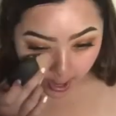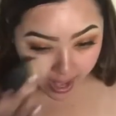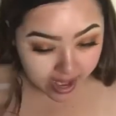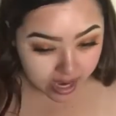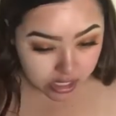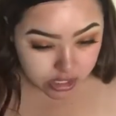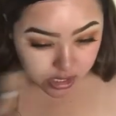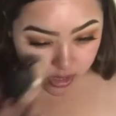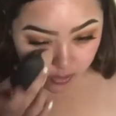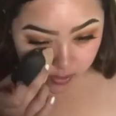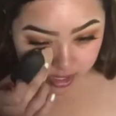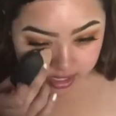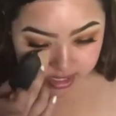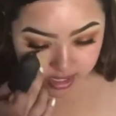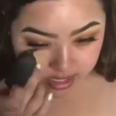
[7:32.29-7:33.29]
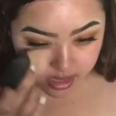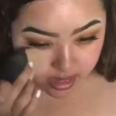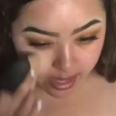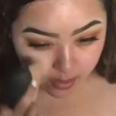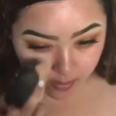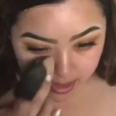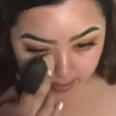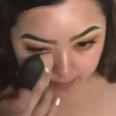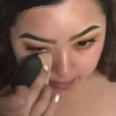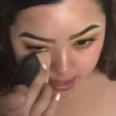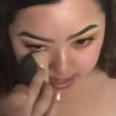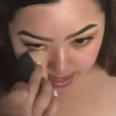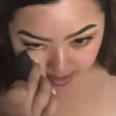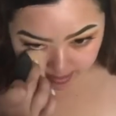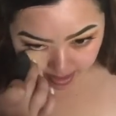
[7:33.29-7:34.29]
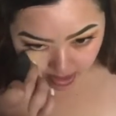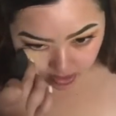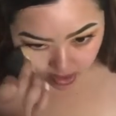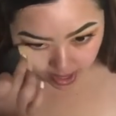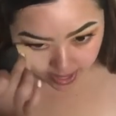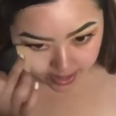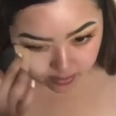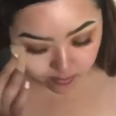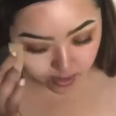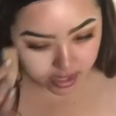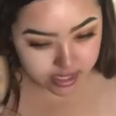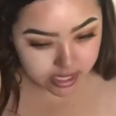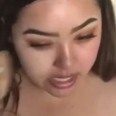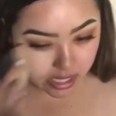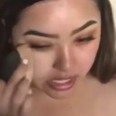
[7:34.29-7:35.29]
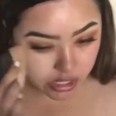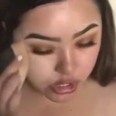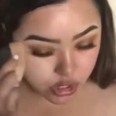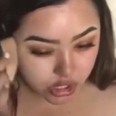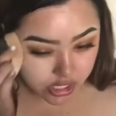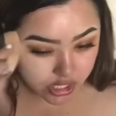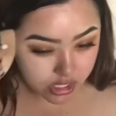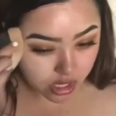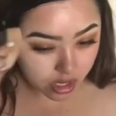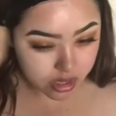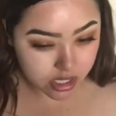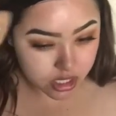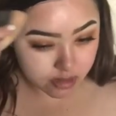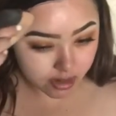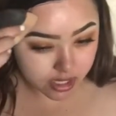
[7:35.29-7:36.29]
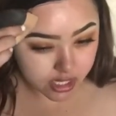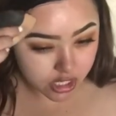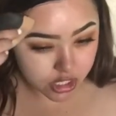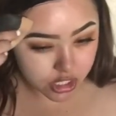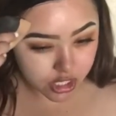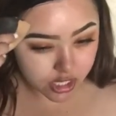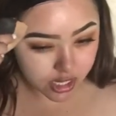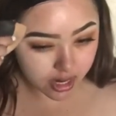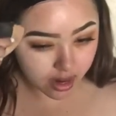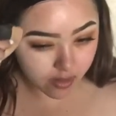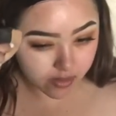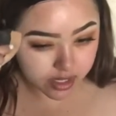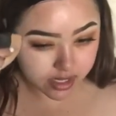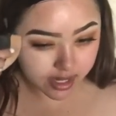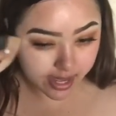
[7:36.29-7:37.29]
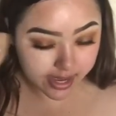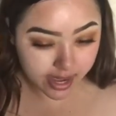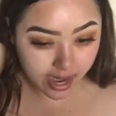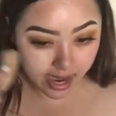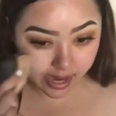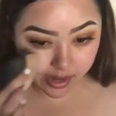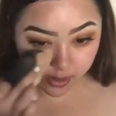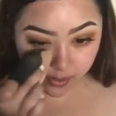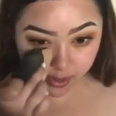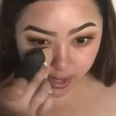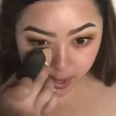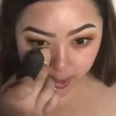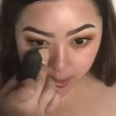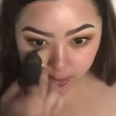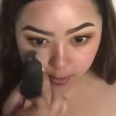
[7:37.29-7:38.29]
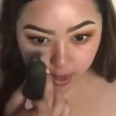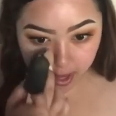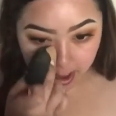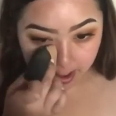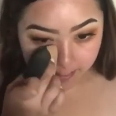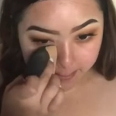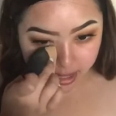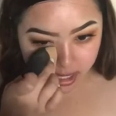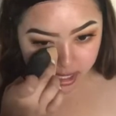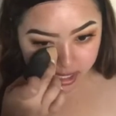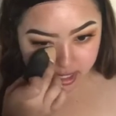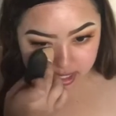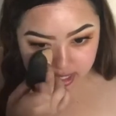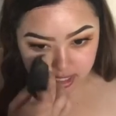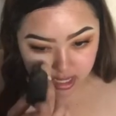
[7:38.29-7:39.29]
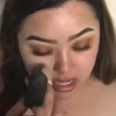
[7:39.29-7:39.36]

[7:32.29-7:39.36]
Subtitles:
I actually wasn't, like when it first came out, I wasn't intrigued on this foundation. I was like, I don't know, because